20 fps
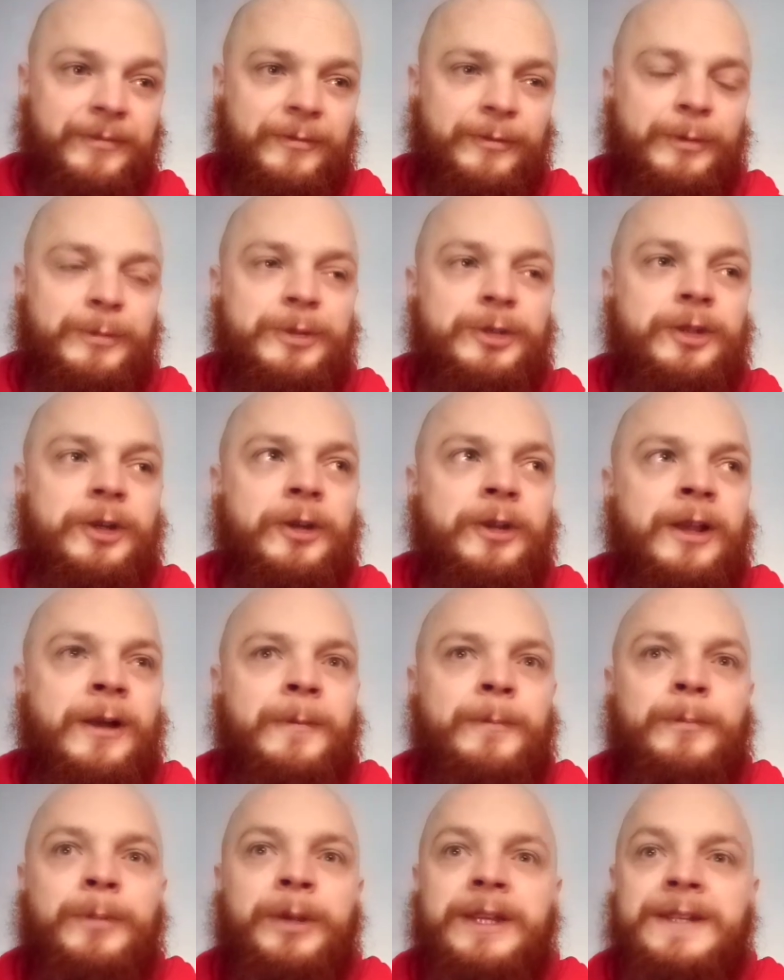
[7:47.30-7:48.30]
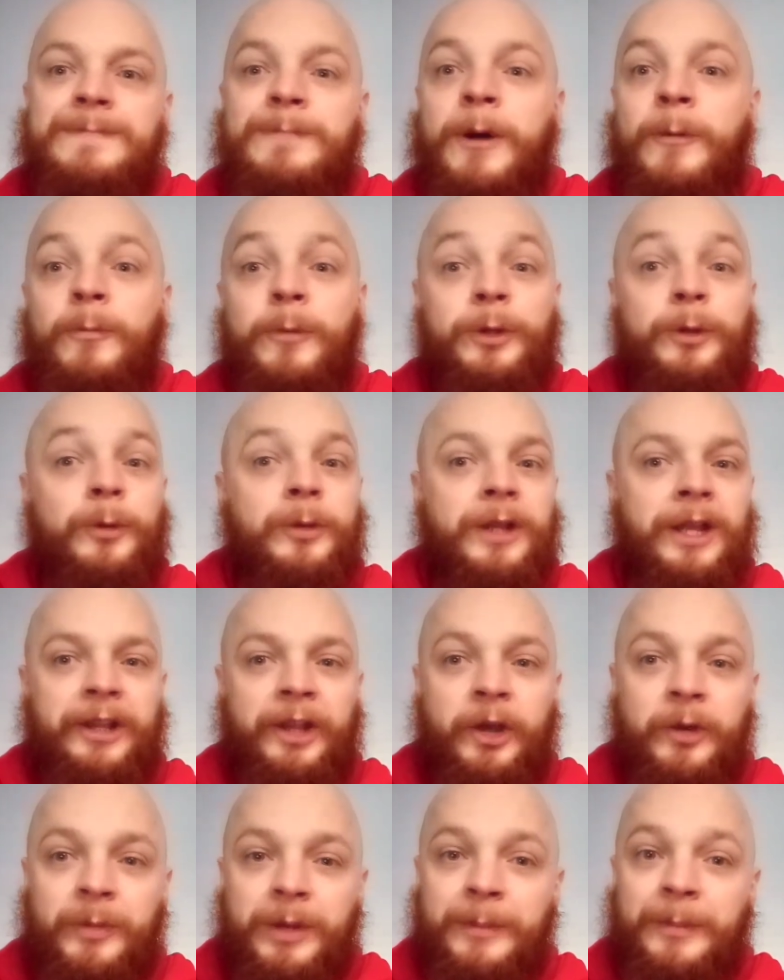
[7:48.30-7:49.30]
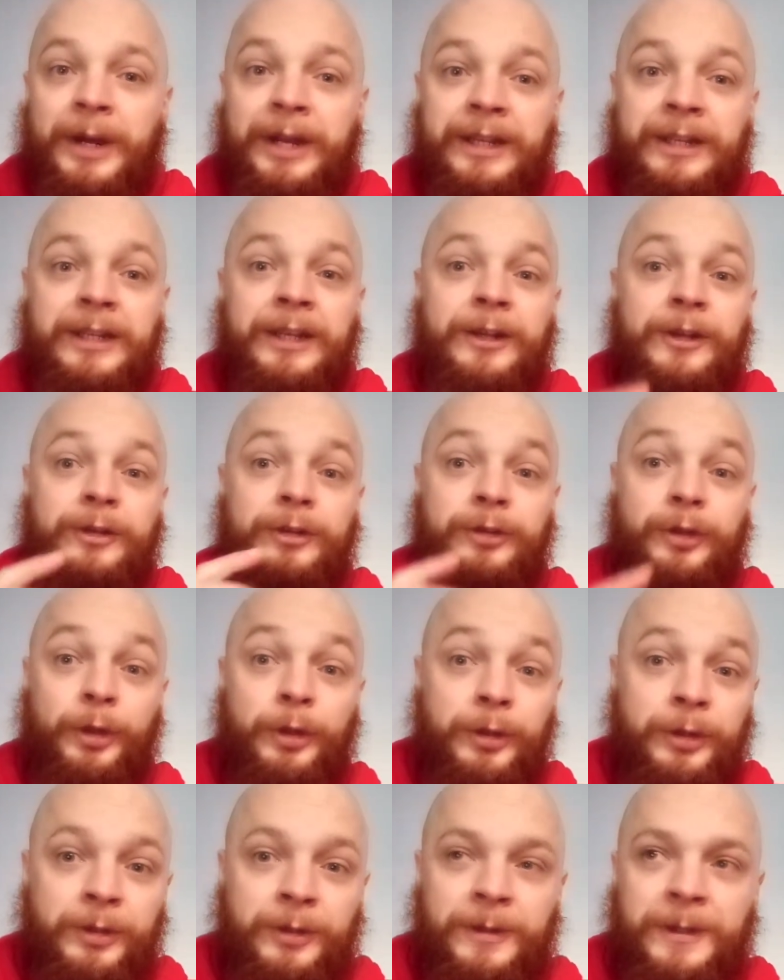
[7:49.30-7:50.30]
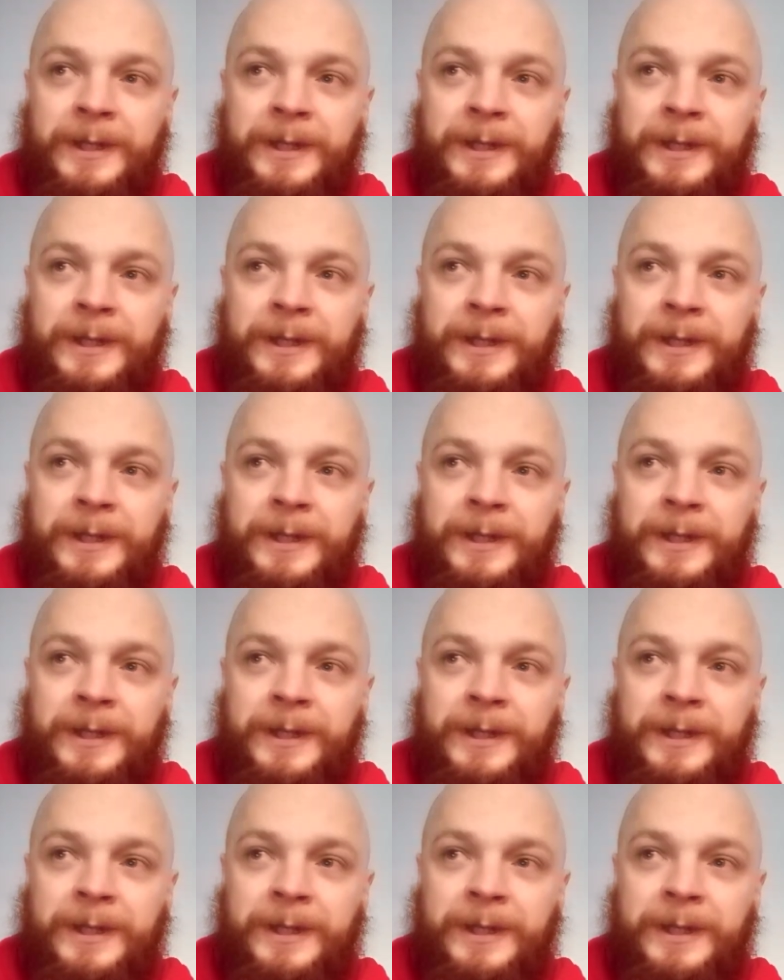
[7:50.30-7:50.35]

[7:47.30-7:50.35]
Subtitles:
school up, but his mum would only allow him to bring two.